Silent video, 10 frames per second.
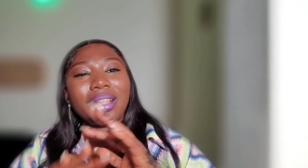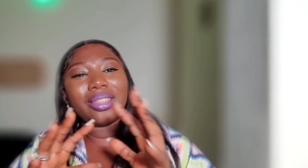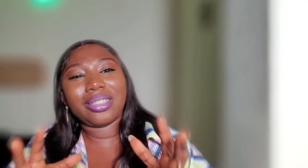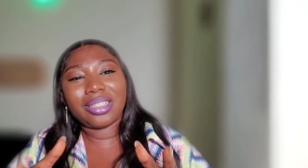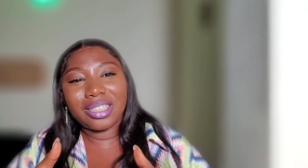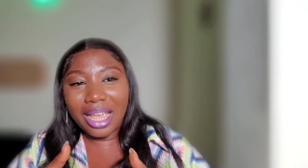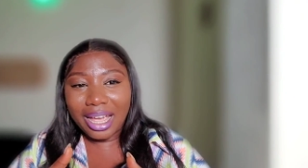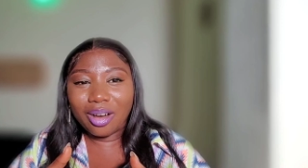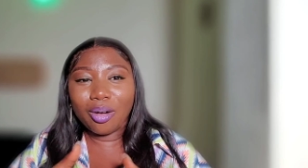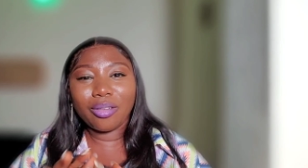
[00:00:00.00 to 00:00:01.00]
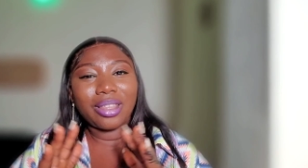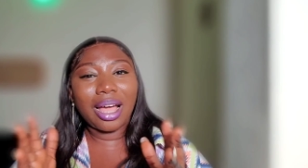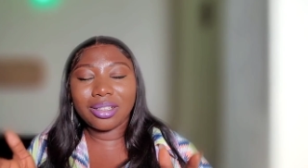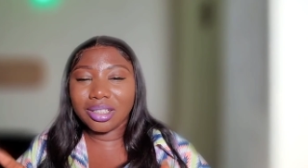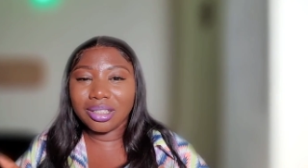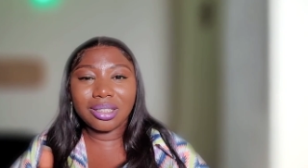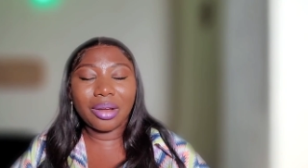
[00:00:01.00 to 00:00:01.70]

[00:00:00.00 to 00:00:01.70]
the jack of that gist.